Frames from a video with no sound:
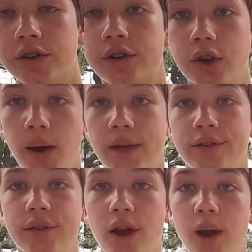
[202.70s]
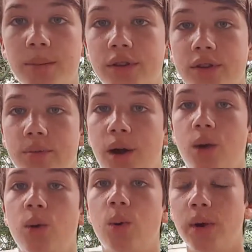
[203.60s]
just, you know, ask in the comments
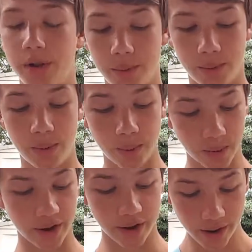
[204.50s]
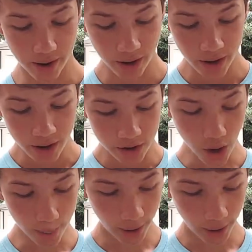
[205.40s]
about what you want to know